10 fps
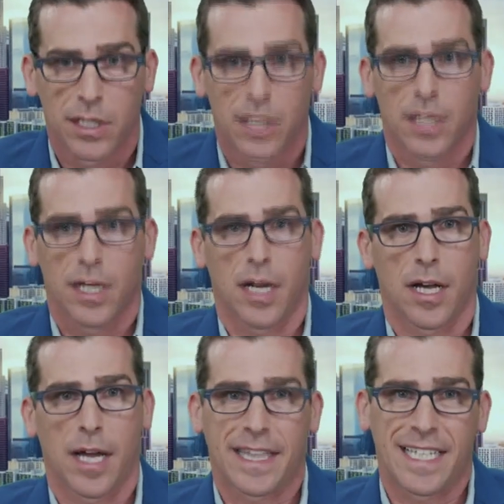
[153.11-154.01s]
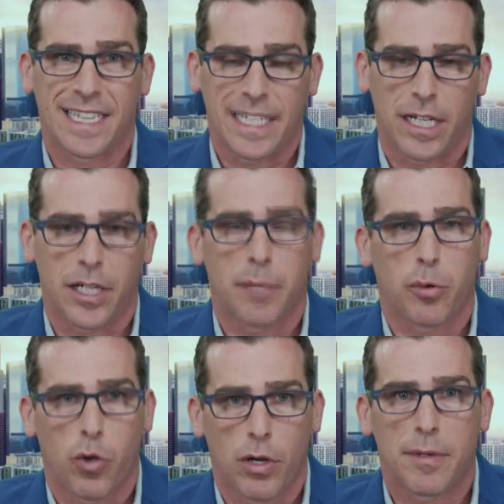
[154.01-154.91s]
uh, i think the
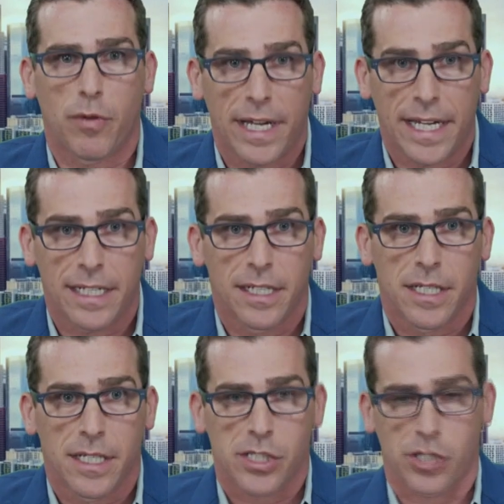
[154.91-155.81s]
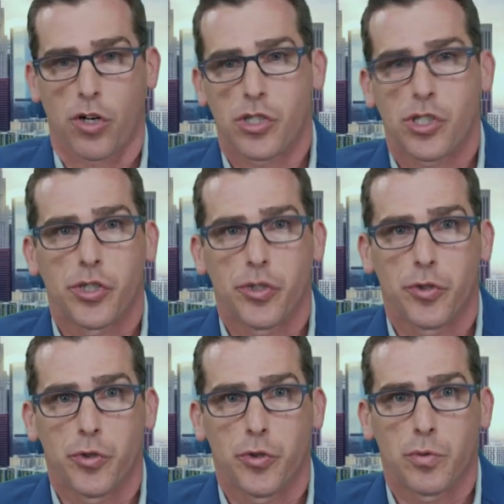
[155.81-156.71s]
unemployment rate starts
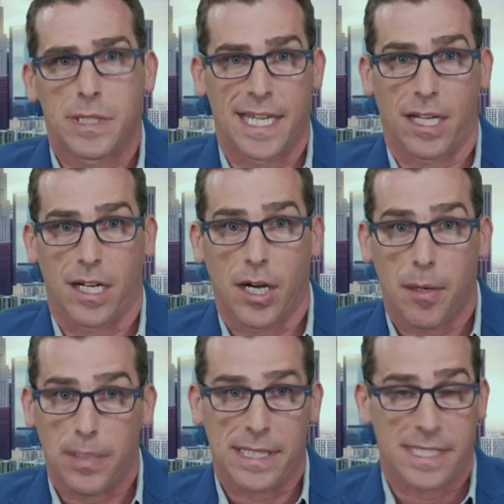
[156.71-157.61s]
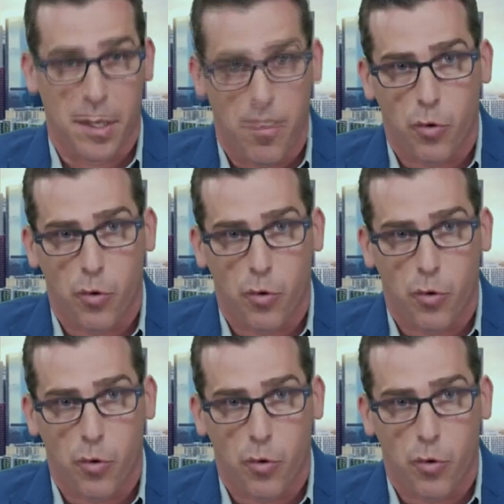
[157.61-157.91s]
to tick up at some point